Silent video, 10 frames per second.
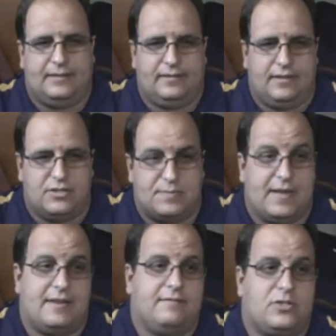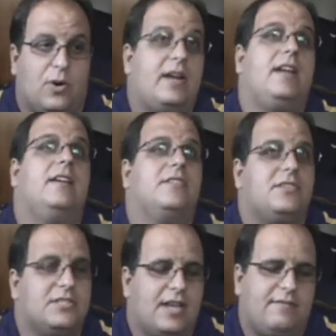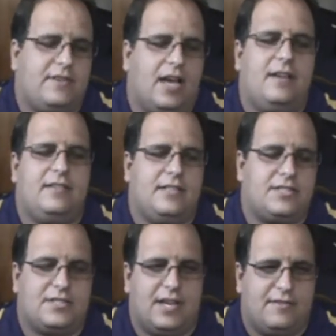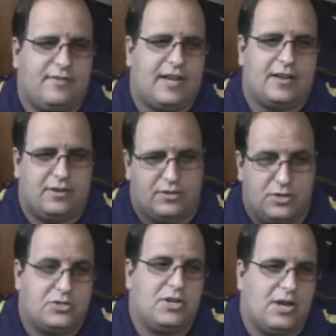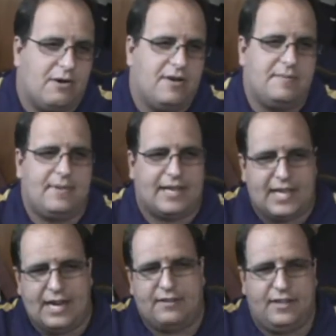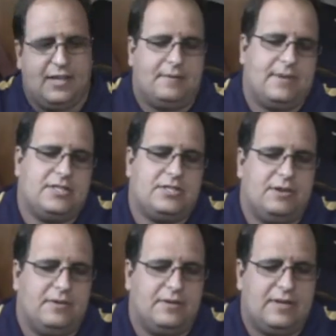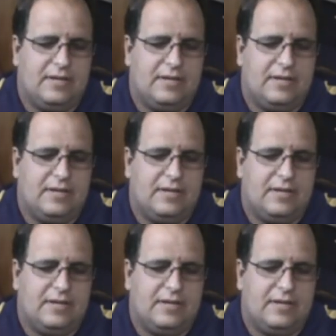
it's been 20 years since I've done this stuff and I used to know it, but I can't really help my student.